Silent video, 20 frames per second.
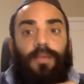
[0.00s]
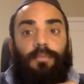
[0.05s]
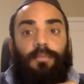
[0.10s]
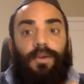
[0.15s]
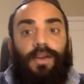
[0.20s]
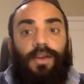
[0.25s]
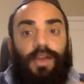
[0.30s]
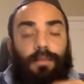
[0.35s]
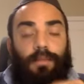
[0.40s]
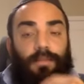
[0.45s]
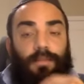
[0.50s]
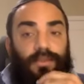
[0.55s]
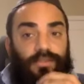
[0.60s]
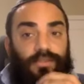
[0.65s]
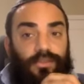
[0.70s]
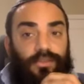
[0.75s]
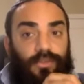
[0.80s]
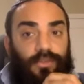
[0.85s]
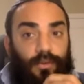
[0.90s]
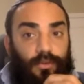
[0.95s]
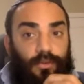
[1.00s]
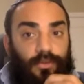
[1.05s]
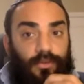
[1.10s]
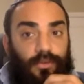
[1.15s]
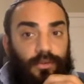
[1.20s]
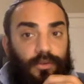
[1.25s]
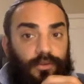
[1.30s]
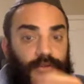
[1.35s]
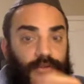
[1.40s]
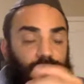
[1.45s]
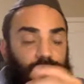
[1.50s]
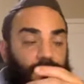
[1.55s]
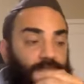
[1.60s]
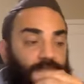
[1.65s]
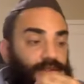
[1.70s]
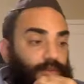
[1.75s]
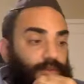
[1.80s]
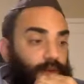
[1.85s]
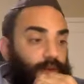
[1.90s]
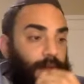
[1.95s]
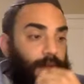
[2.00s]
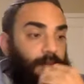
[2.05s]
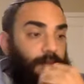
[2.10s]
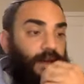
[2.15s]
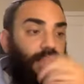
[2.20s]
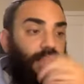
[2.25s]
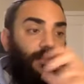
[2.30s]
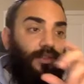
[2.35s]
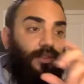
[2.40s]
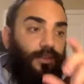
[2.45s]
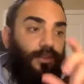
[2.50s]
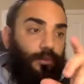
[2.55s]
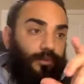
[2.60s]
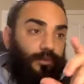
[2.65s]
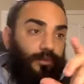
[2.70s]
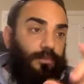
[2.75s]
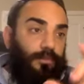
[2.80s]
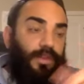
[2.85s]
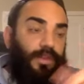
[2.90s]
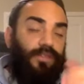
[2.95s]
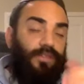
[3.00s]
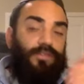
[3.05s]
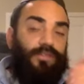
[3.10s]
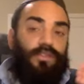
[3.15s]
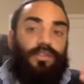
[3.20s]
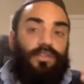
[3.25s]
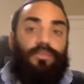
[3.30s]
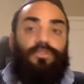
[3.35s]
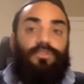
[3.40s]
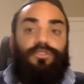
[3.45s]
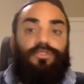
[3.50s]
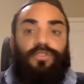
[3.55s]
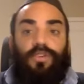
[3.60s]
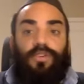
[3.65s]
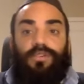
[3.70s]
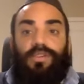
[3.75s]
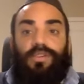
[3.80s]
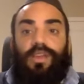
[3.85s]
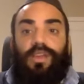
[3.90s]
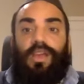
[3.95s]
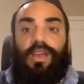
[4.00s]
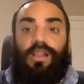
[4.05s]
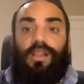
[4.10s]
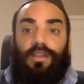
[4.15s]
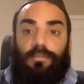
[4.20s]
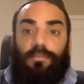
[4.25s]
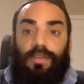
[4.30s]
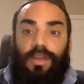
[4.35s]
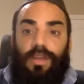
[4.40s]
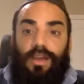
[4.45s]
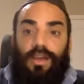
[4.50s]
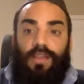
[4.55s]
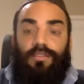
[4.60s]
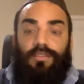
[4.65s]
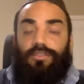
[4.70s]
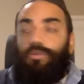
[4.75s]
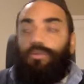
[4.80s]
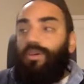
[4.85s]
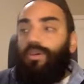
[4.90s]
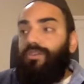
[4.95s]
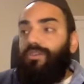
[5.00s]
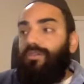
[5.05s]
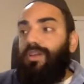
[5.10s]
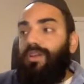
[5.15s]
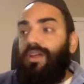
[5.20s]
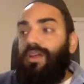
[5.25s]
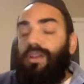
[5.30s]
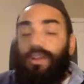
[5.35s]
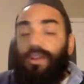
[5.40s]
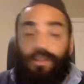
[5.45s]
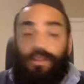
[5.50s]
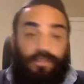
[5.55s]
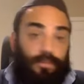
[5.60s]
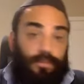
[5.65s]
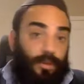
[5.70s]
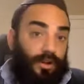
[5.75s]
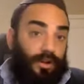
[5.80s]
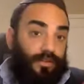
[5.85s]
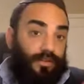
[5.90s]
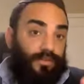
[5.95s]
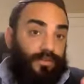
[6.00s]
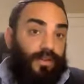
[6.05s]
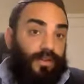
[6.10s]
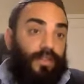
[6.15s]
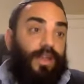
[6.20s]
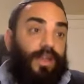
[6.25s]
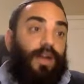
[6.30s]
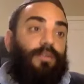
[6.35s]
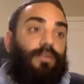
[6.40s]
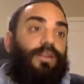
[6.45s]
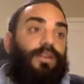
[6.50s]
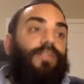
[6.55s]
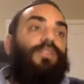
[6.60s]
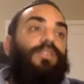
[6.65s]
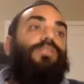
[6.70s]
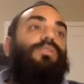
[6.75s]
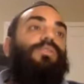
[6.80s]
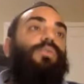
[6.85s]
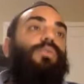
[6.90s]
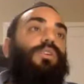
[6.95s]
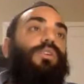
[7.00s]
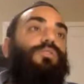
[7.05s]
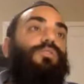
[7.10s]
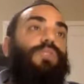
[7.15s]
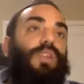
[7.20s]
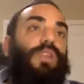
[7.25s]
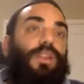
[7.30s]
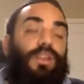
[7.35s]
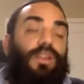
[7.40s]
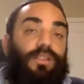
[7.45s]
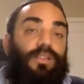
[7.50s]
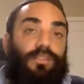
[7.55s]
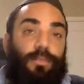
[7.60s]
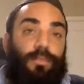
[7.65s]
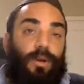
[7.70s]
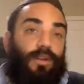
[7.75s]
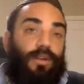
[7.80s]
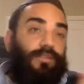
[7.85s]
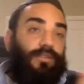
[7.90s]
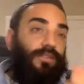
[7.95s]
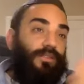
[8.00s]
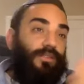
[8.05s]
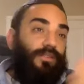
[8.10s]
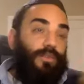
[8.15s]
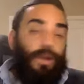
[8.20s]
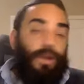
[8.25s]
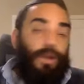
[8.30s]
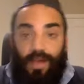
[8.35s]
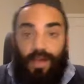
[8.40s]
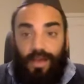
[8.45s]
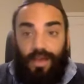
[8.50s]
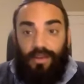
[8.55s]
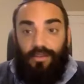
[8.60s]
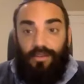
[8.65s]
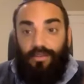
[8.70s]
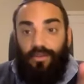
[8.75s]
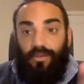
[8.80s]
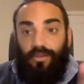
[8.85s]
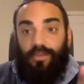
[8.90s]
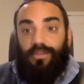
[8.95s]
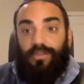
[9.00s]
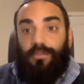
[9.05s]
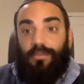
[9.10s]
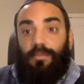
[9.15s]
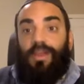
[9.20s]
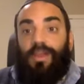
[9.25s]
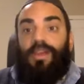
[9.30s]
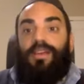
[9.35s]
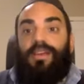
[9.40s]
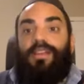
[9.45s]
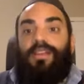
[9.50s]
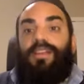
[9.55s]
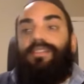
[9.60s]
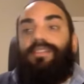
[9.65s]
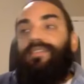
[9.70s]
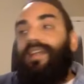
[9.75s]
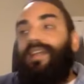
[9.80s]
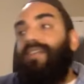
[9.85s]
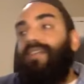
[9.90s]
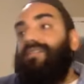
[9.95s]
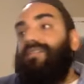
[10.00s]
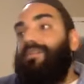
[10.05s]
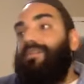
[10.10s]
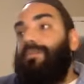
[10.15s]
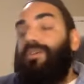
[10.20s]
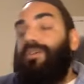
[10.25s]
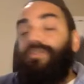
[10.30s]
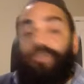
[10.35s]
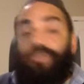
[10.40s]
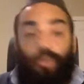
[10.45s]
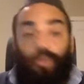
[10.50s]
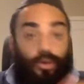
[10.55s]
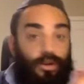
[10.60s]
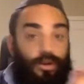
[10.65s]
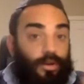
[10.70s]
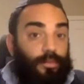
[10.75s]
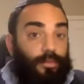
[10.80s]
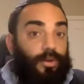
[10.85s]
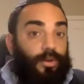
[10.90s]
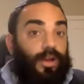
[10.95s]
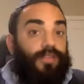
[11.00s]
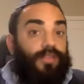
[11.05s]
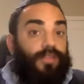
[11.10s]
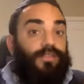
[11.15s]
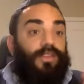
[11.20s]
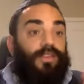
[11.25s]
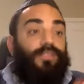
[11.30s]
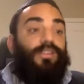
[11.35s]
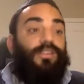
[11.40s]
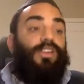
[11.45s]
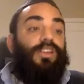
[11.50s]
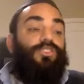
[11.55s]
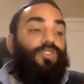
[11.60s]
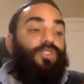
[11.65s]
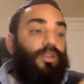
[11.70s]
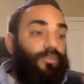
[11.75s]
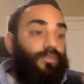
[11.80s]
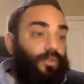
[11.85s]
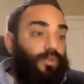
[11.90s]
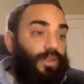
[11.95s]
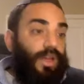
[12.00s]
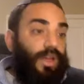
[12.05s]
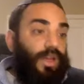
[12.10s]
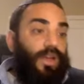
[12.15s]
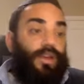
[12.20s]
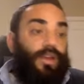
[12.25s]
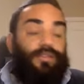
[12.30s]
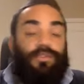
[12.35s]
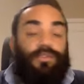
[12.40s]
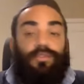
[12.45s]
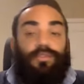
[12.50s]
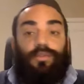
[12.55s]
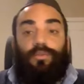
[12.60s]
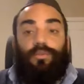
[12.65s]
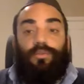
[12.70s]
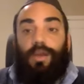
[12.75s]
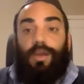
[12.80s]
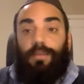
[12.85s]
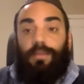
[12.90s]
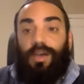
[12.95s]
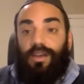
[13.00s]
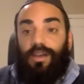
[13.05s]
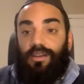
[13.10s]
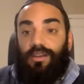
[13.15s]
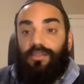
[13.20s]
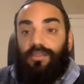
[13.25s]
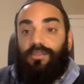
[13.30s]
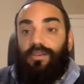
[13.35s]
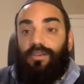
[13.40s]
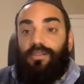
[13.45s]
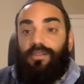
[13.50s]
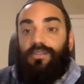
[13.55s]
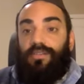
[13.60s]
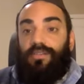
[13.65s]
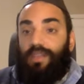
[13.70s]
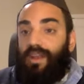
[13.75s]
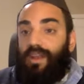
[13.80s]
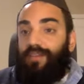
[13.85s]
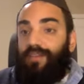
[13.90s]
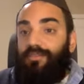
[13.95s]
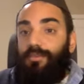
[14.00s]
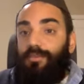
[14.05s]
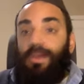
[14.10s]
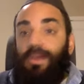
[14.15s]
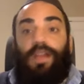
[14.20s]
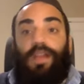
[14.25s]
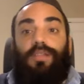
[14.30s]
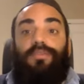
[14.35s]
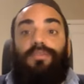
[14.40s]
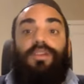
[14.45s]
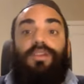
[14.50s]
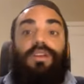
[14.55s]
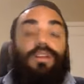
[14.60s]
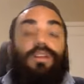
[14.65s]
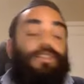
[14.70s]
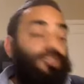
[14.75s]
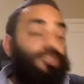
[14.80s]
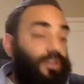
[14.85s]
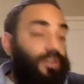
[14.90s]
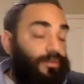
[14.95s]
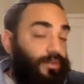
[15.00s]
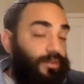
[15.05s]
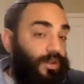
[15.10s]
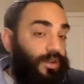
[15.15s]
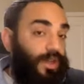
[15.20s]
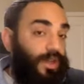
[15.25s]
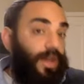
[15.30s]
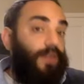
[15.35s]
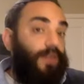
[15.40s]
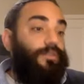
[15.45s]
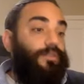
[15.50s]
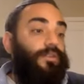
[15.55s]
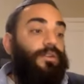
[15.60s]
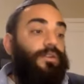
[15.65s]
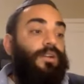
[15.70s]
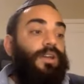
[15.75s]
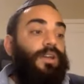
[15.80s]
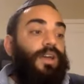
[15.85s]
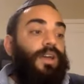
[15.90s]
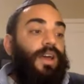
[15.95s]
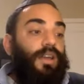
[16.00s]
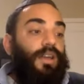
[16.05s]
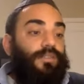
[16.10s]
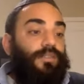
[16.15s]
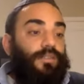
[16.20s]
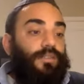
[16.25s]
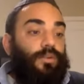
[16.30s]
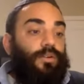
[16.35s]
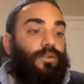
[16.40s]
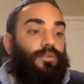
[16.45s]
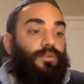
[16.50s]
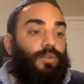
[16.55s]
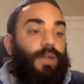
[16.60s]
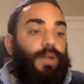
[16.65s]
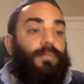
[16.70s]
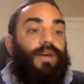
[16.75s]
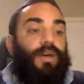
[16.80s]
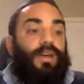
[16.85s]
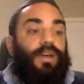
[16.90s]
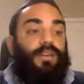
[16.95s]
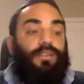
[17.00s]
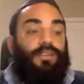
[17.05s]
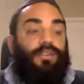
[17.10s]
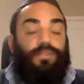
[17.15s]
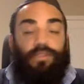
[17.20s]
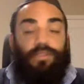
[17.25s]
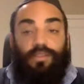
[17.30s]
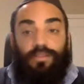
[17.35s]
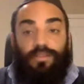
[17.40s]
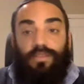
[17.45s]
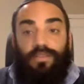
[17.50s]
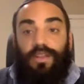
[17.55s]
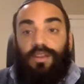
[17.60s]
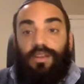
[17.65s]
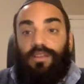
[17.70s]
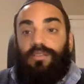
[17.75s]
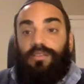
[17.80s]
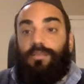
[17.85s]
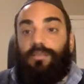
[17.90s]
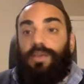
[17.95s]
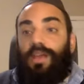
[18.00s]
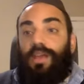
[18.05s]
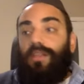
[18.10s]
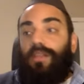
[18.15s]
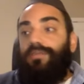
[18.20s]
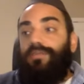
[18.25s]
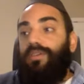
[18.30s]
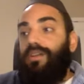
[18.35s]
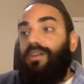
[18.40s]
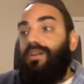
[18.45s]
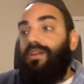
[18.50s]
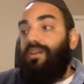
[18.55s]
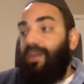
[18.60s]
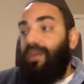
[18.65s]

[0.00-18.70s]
Marachepes is the osios of meis rapach. That there was a misa, there was shviras hakelim, and the 288 sparks fell down. Now these 288 sparks, these rapach nitzoitzin, it's not some historical process. Each and every day has its own rapach nitzoitzin that have to be elevated. Each and every encounter has their own rapach nitzoitzin that need to be elevated.